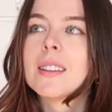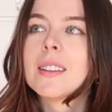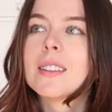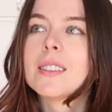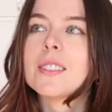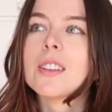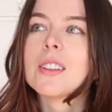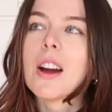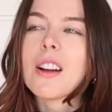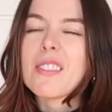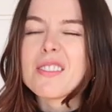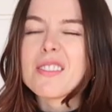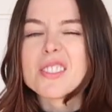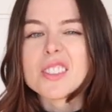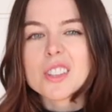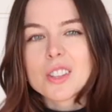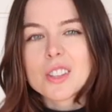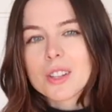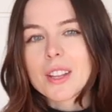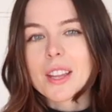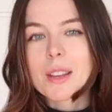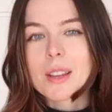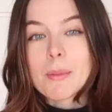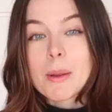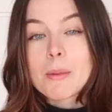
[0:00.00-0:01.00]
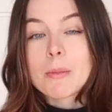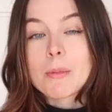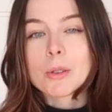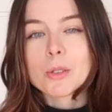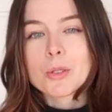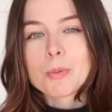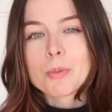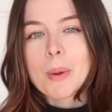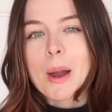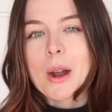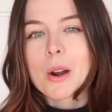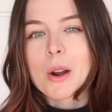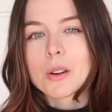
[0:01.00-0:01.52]
not feel like my
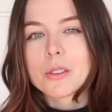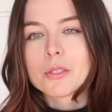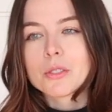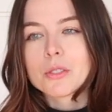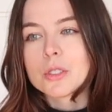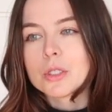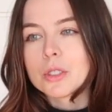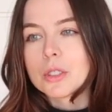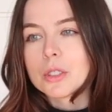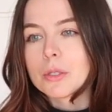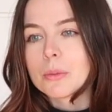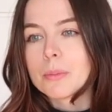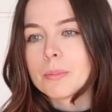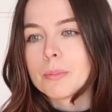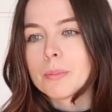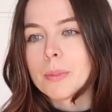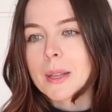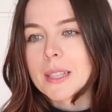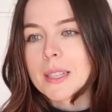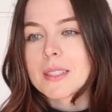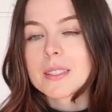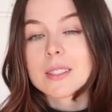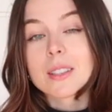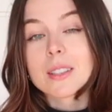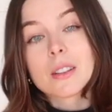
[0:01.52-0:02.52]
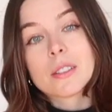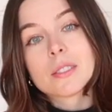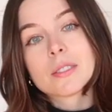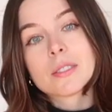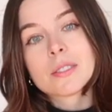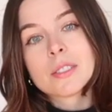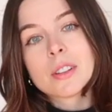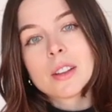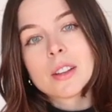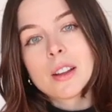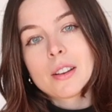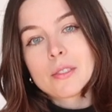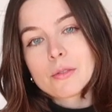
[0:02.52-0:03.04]
most powerful best self
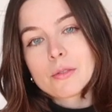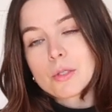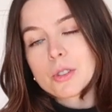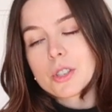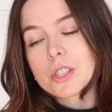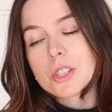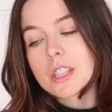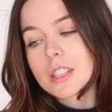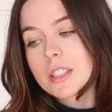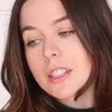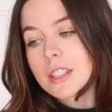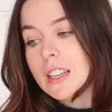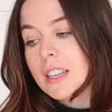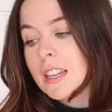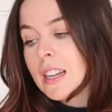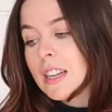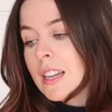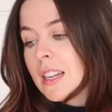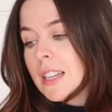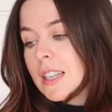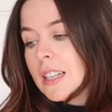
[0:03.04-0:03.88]
unfortunately.